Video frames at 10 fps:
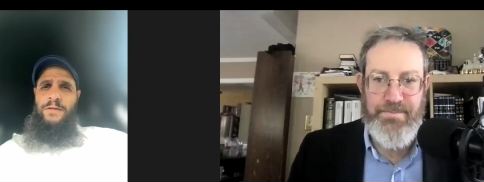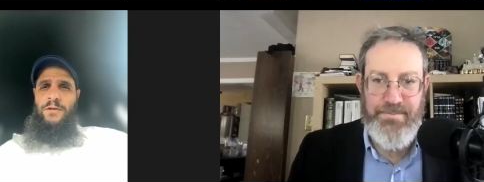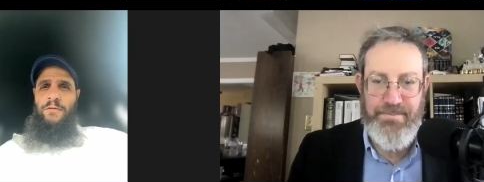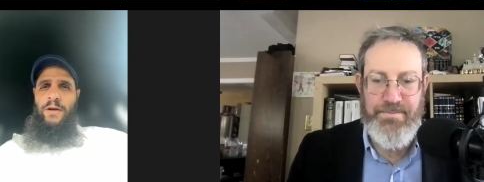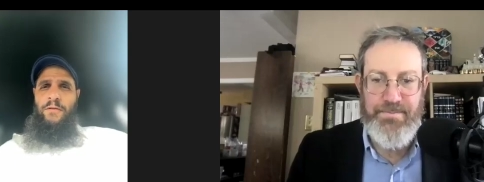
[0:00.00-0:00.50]
Speaker 1: there's
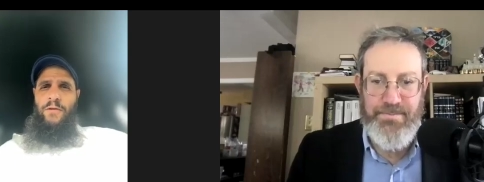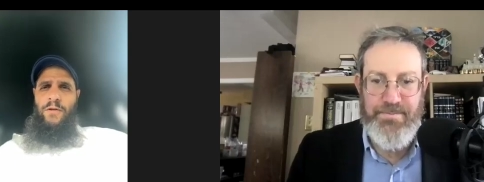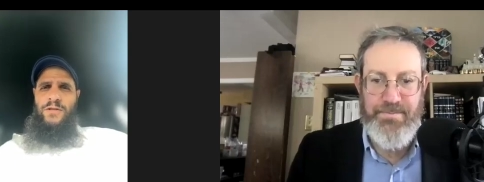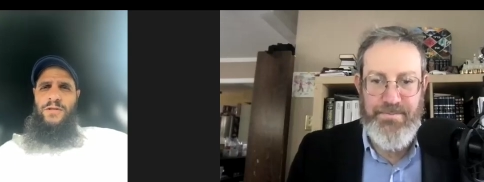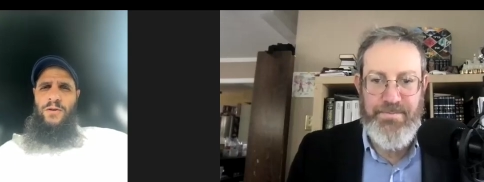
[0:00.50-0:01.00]
no right or
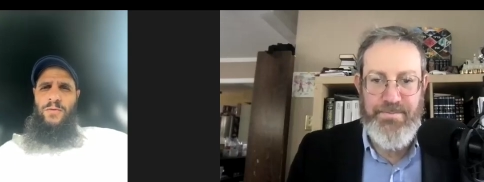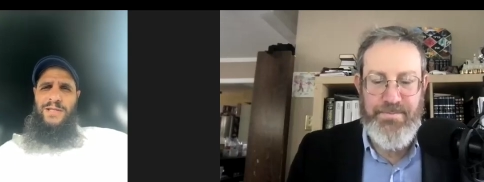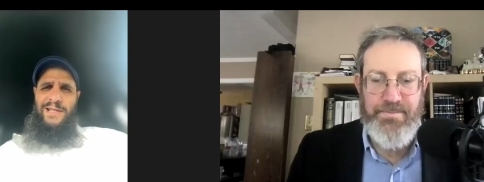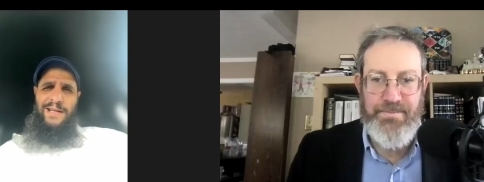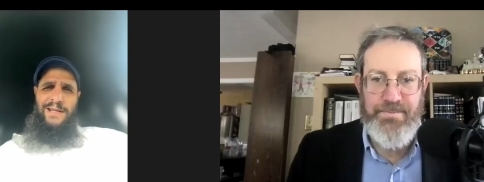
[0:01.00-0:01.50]
wrong. So
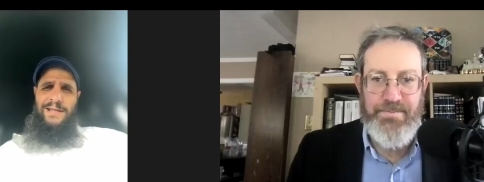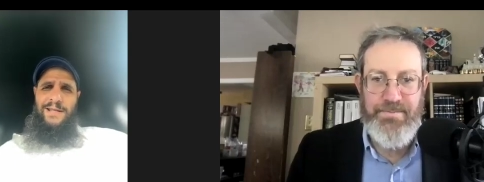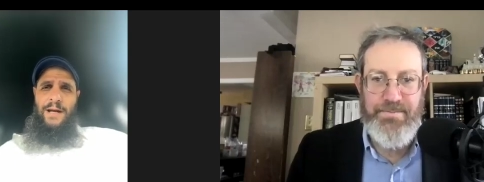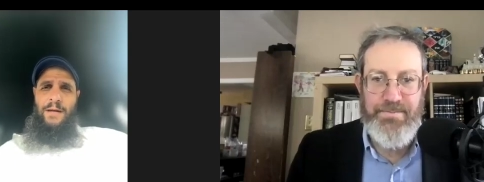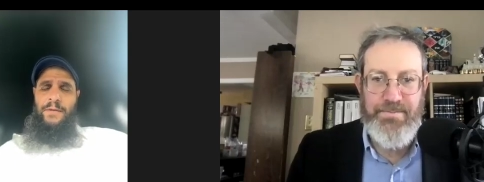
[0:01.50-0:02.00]
it's like it's
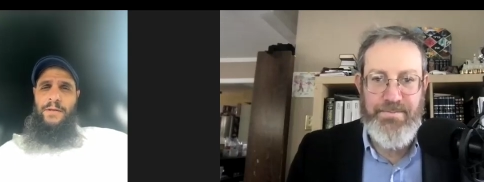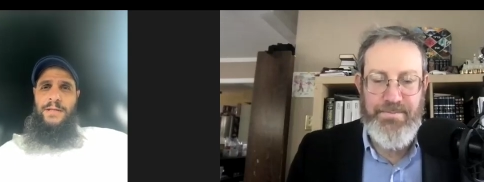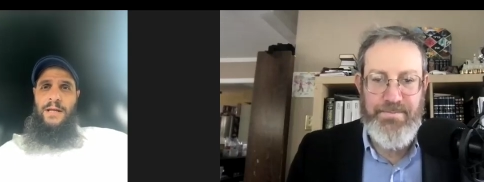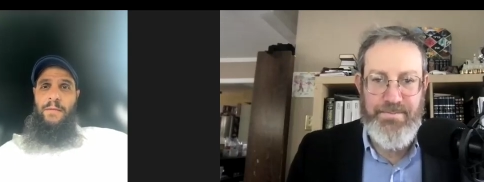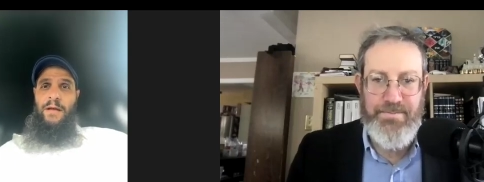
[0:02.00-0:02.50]
like I'm on the
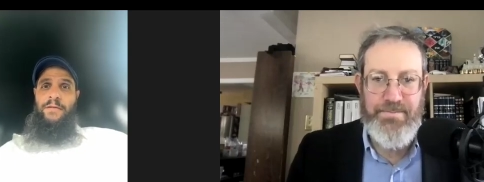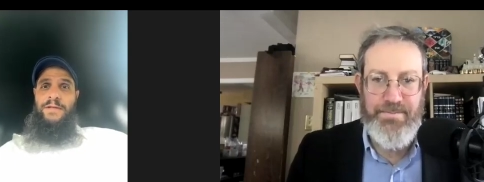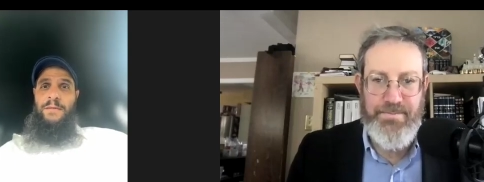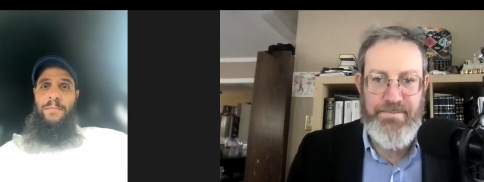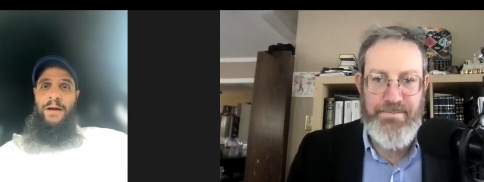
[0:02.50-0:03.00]
same level
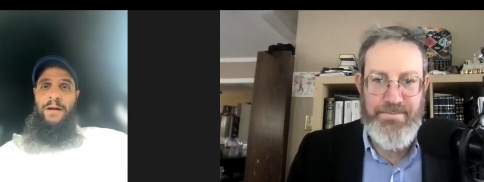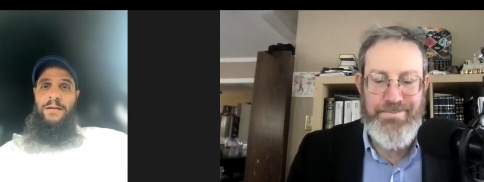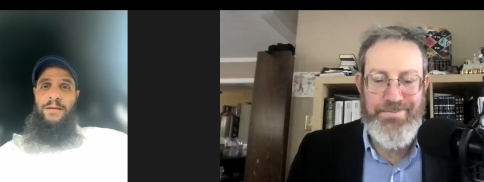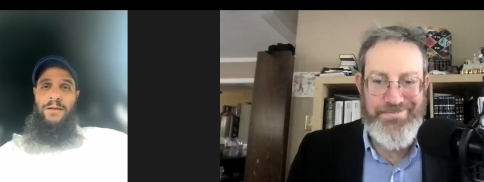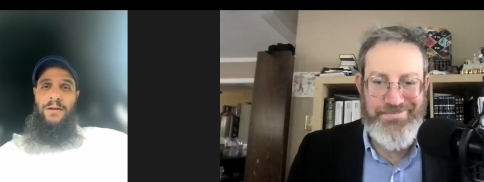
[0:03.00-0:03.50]
as the
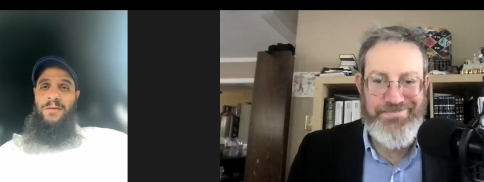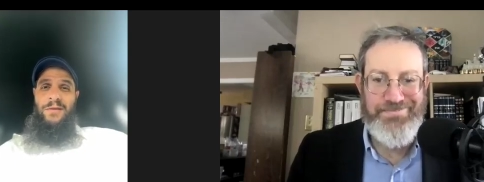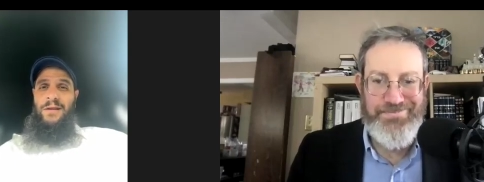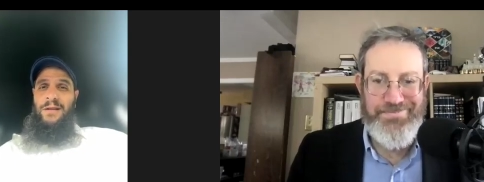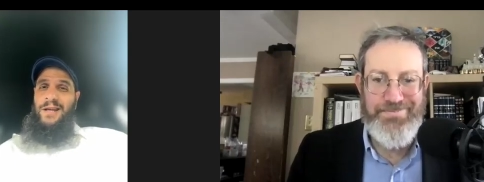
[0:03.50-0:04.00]
parent, you know.
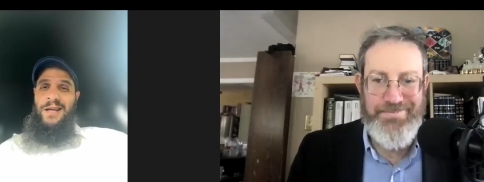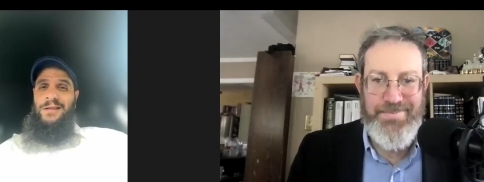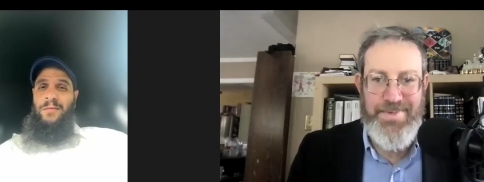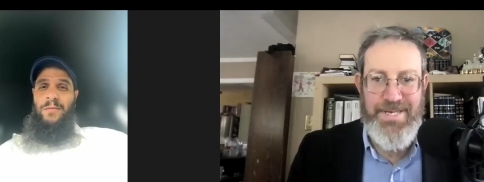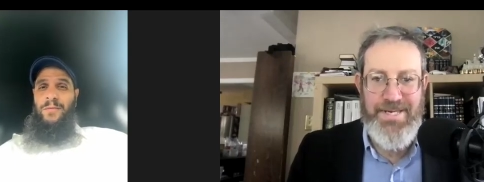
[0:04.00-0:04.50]
They can't
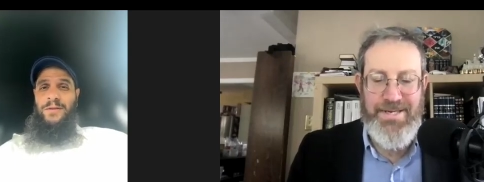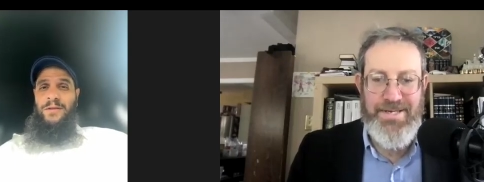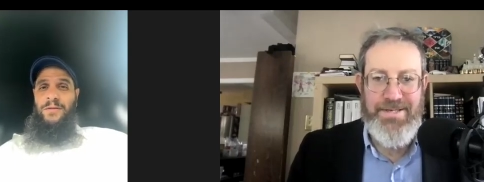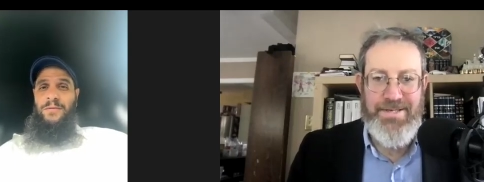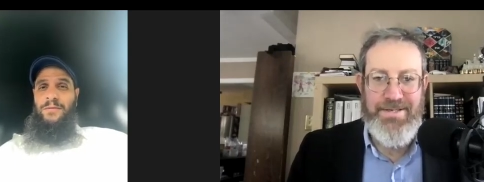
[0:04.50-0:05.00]
tell me what to
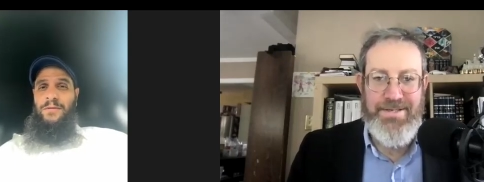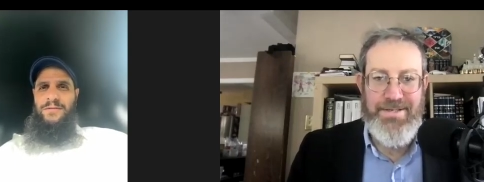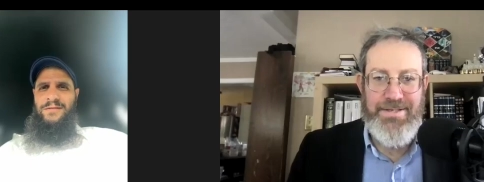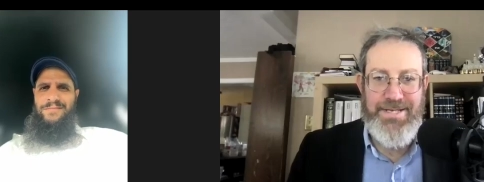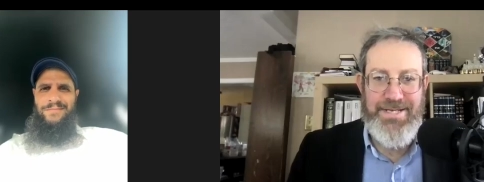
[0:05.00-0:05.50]
do.
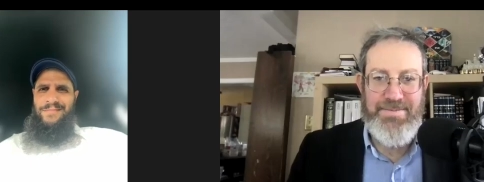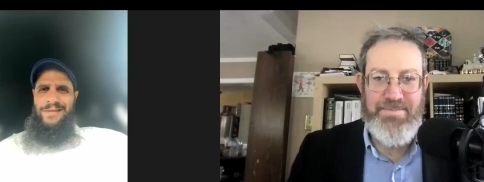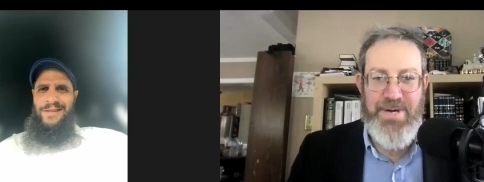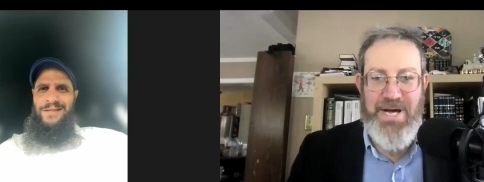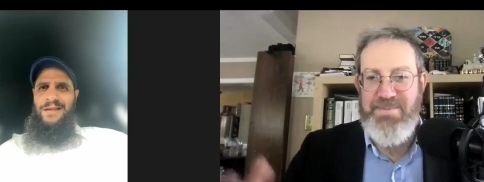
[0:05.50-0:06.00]
Speaker 2: Yeah,
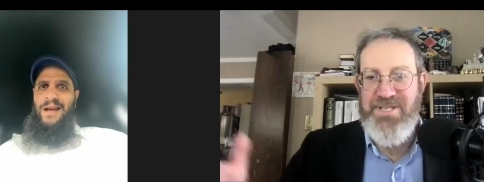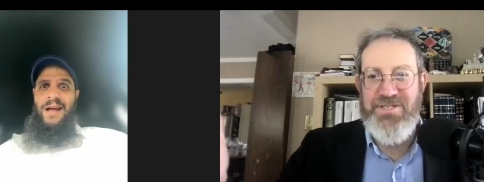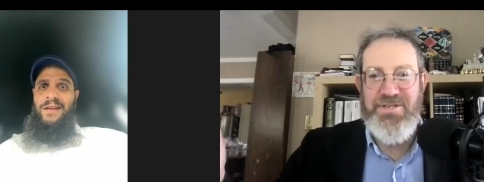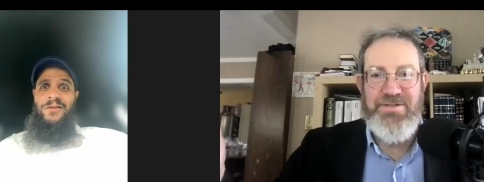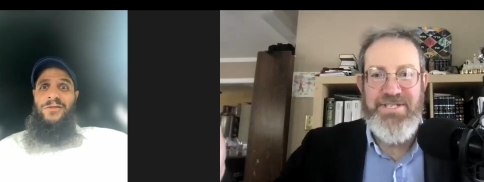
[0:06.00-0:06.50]
Bob and
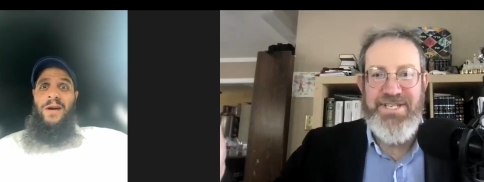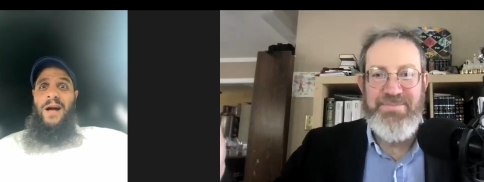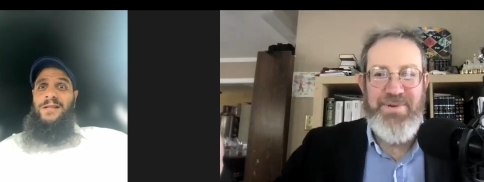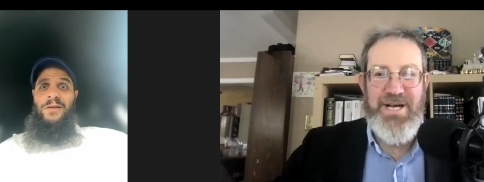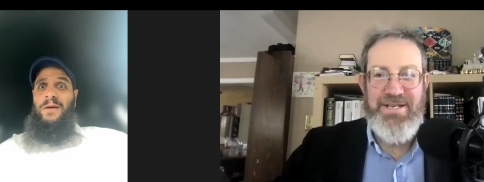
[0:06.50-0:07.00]
Susie. There's
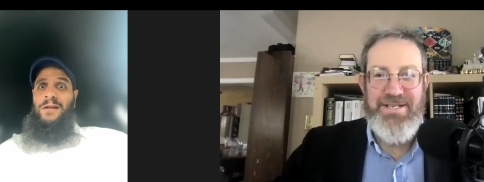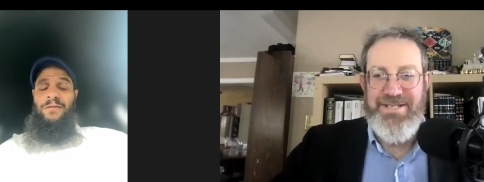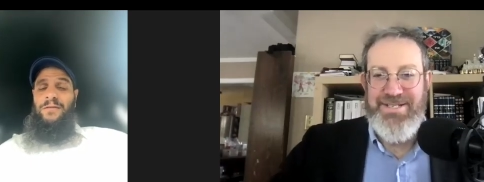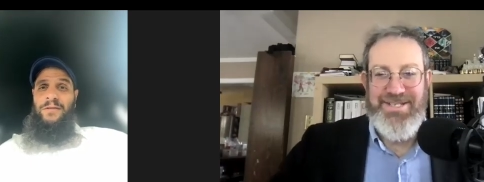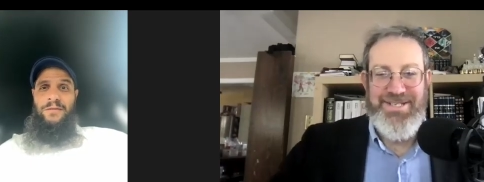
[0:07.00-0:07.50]
no consequence
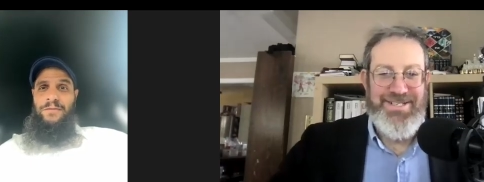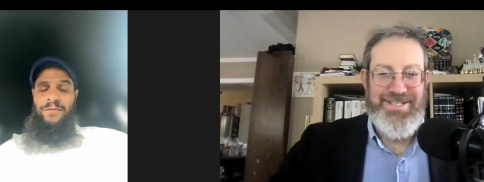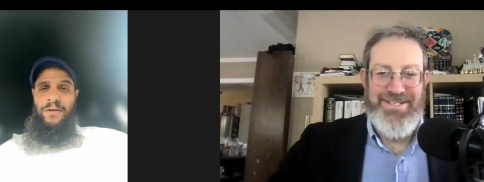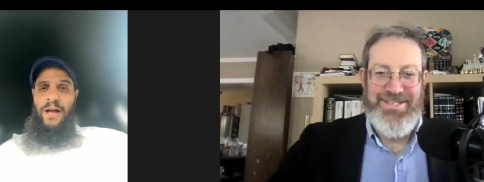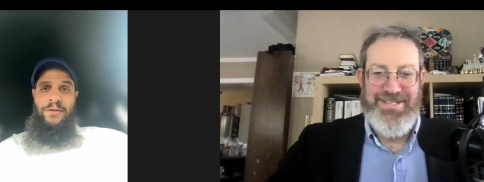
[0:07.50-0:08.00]
for,
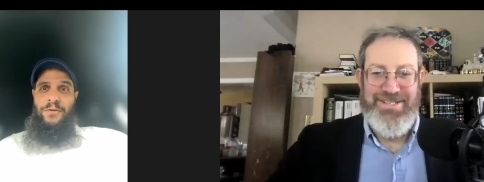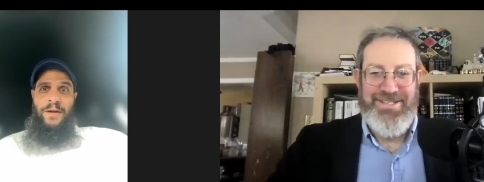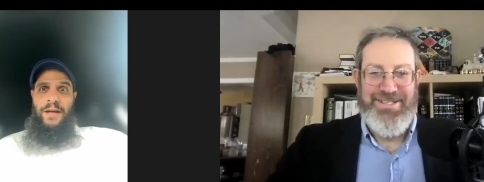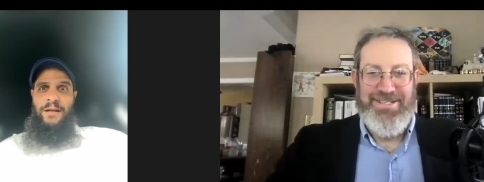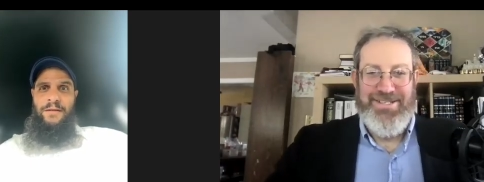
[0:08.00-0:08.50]
for not
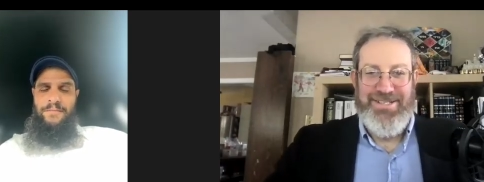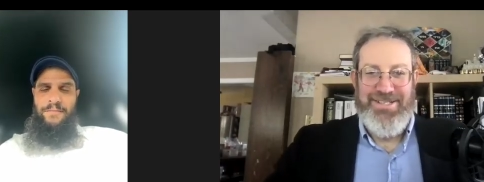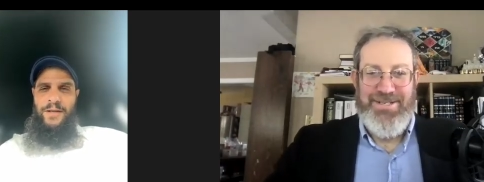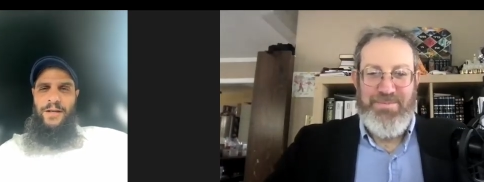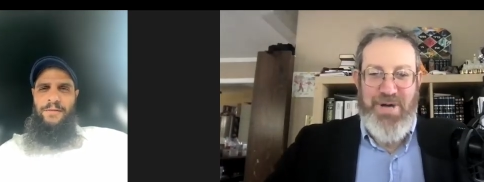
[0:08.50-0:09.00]
doing it.
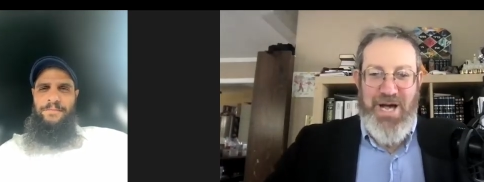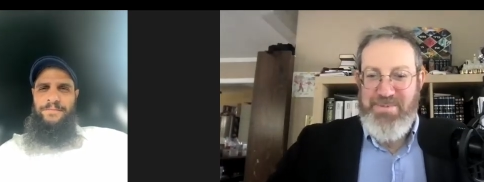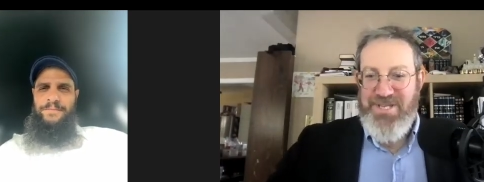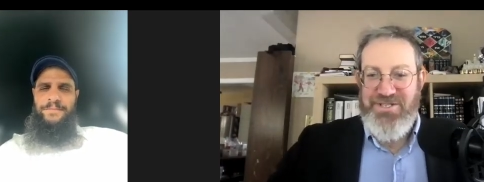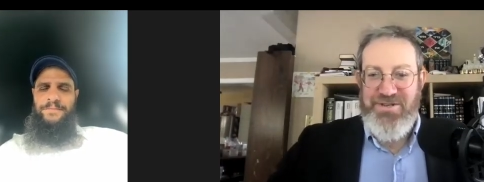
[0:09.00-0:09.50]
You know? Bob
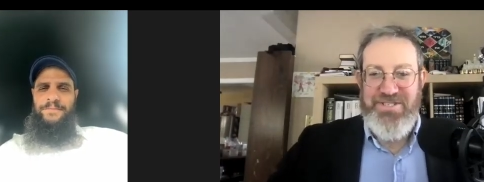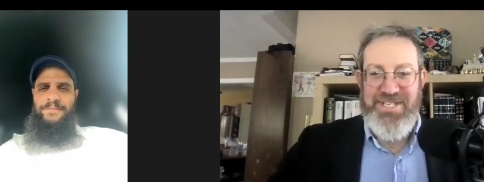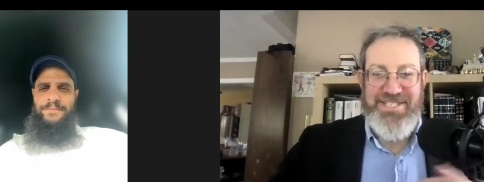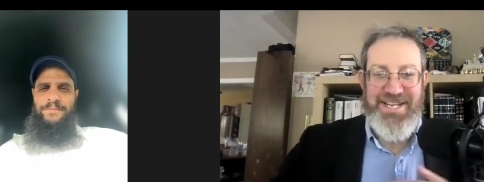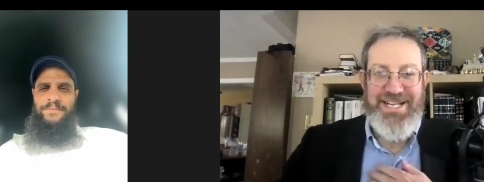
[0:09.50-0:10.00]
and Susie
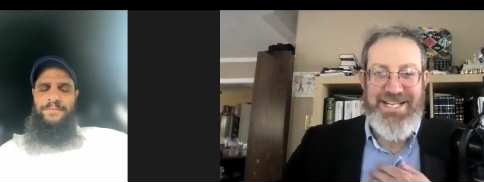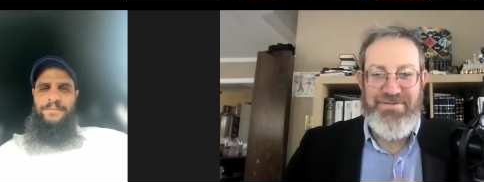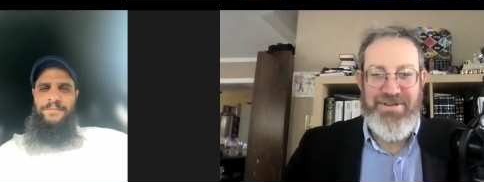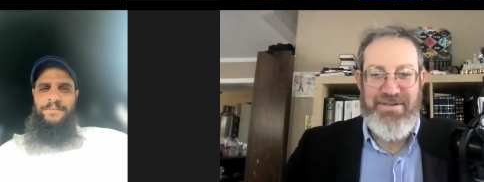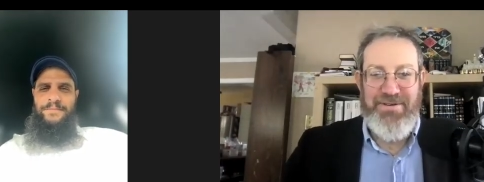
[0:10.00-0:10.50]
said I can do
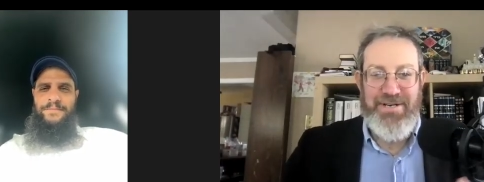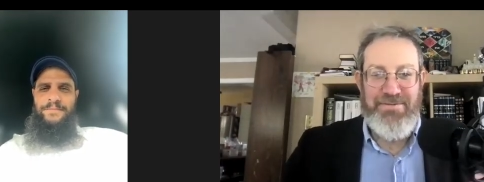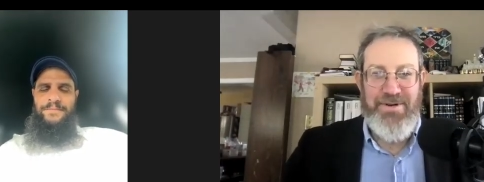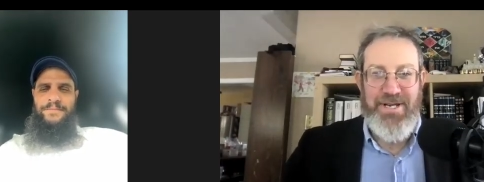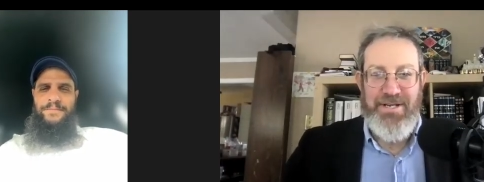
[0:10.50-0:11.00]
whatever I
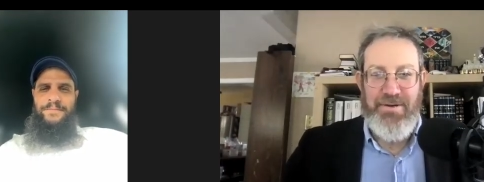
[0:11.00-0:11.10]
want.